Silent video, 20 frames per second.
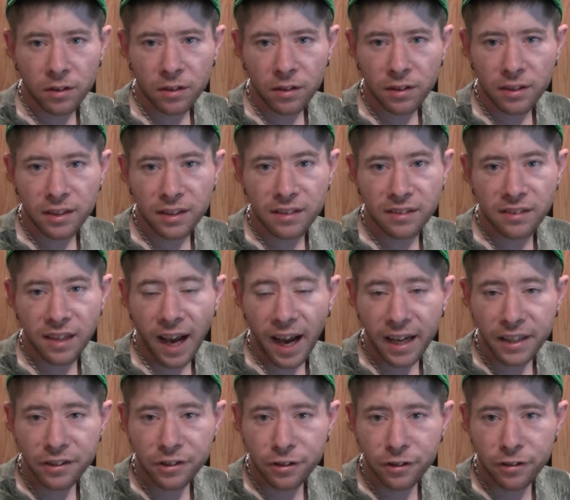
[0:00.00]
a
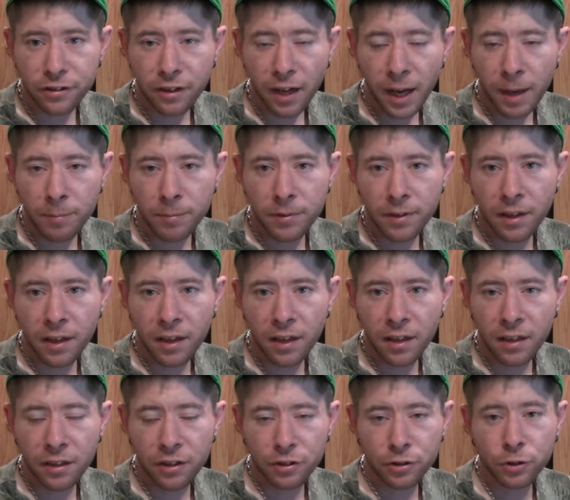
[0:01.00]
disaster type
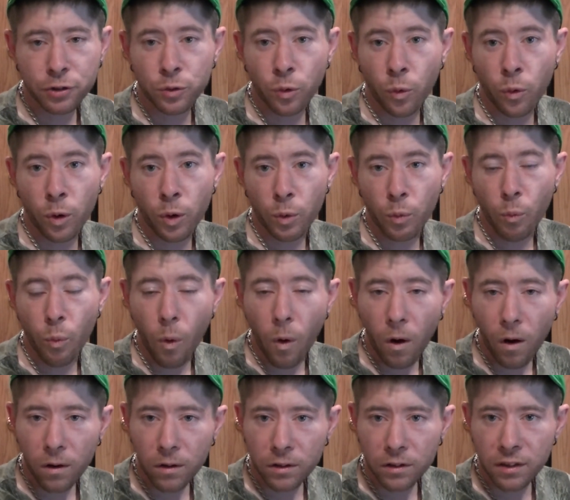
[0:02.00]
thing. You're storing
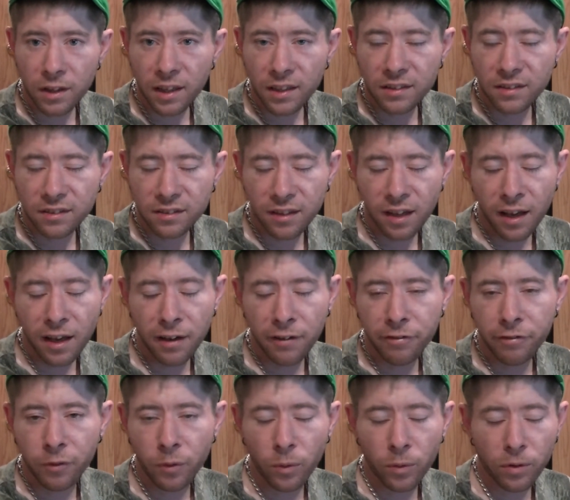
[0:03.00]
water, let's say,
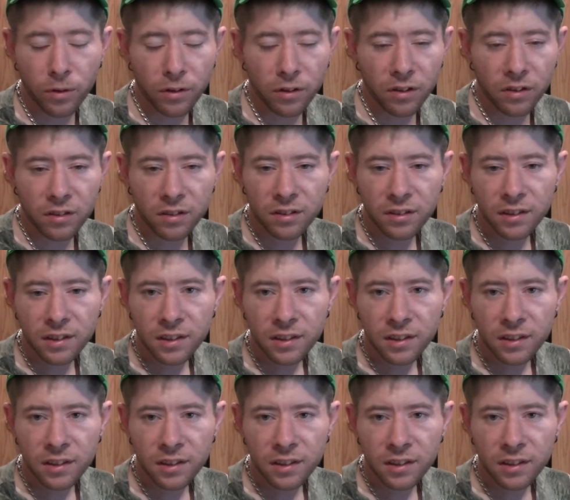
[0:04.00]
for,